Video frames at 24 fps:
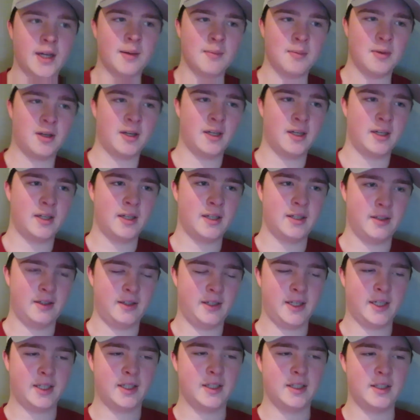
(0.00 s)
I'm not
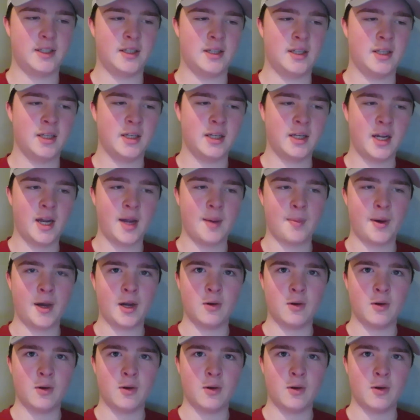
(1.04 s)
addicted to the game.